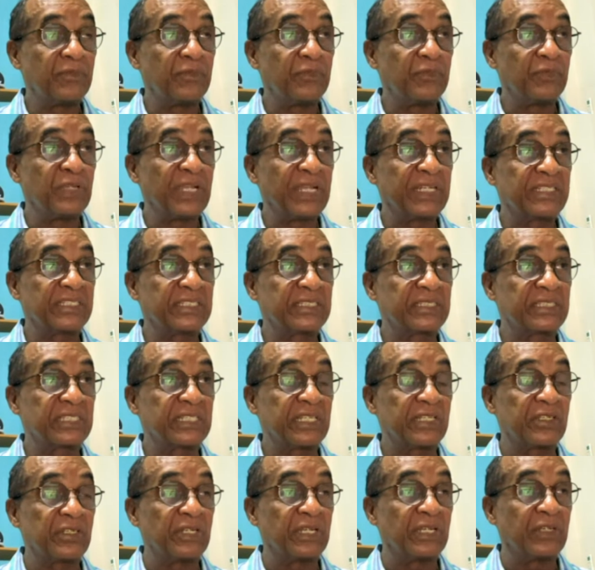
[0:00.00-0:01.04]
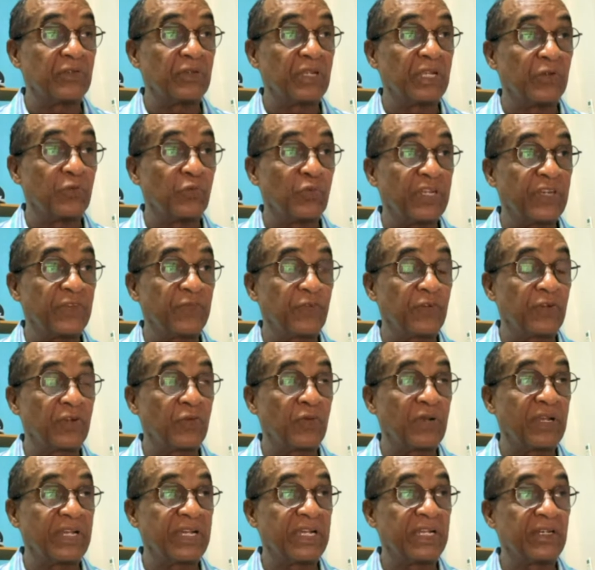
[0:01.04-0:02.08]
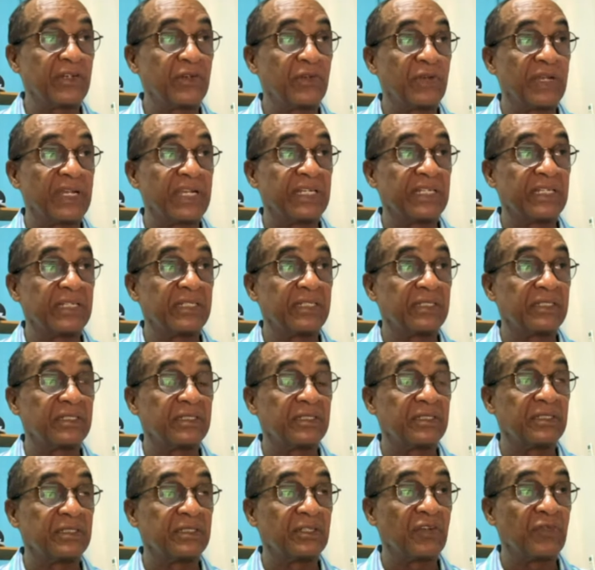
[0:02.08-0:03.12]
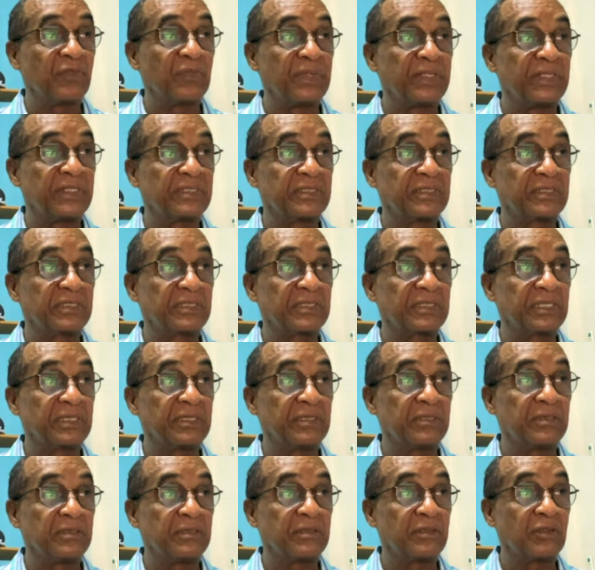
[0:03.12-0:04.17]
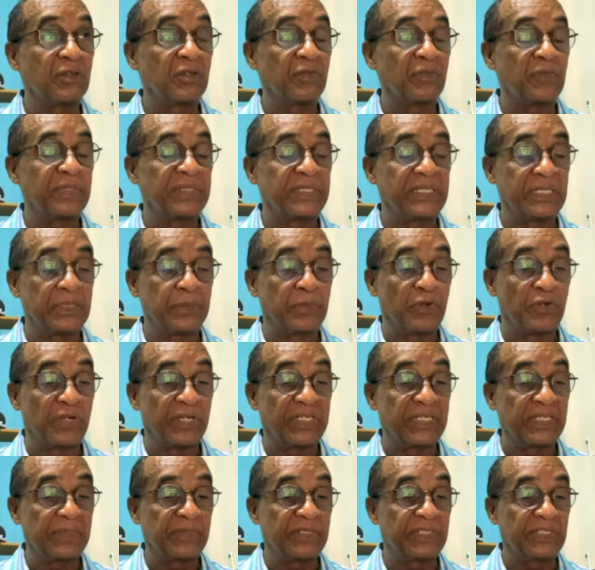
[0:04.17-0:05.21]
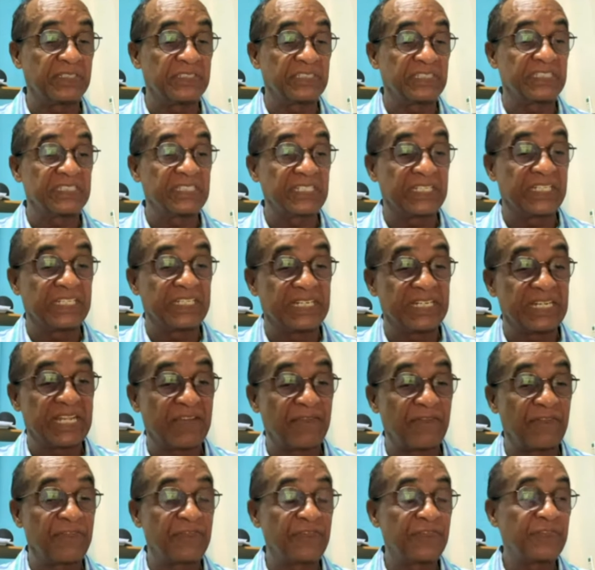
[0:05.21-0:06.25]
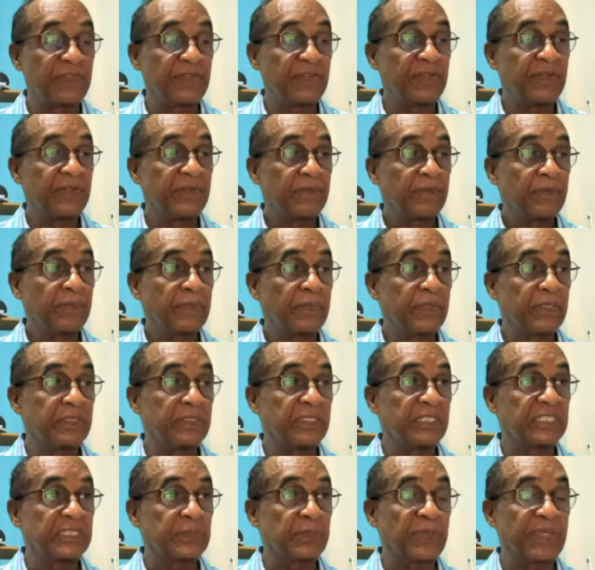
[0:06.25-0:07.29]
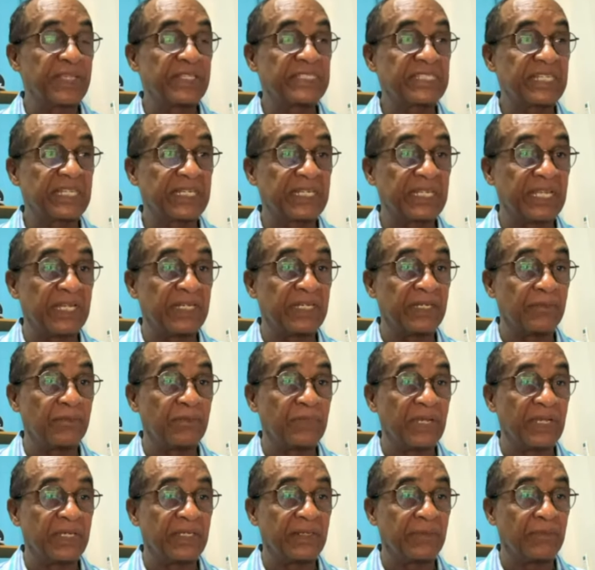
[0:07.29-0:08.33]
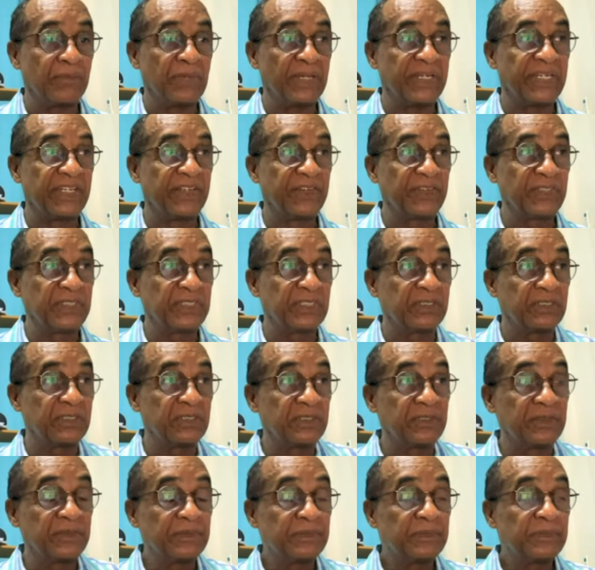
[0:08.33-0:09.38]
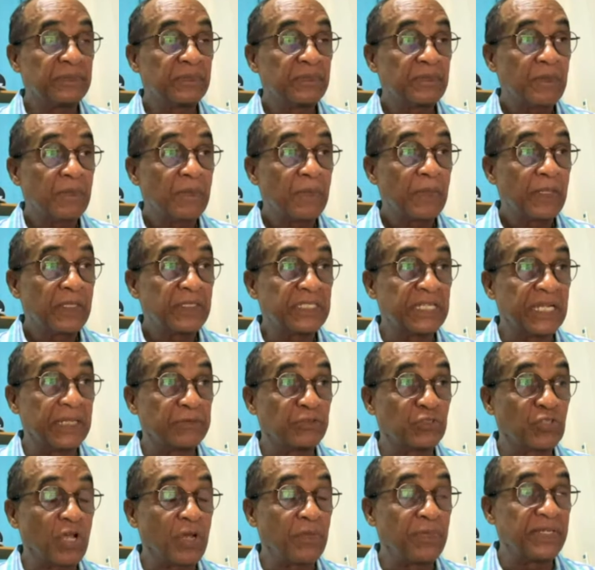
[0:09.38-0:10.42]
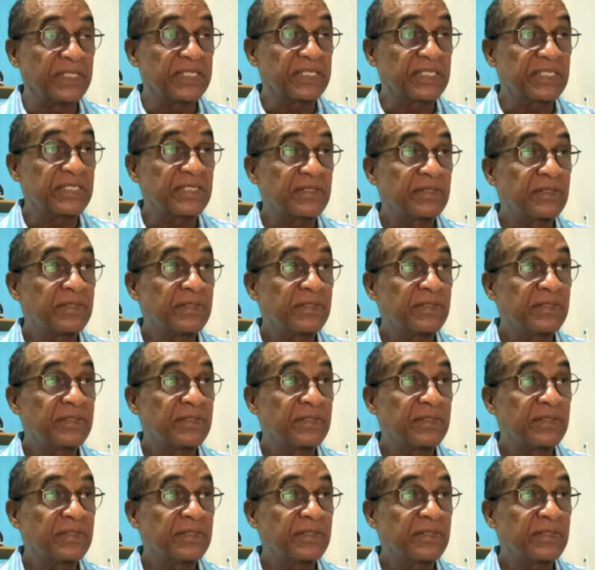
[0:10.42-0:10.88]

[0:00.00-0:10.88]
we had to sit and wait for a while government deliberated because they said they didn't have the space and the money to absorb us.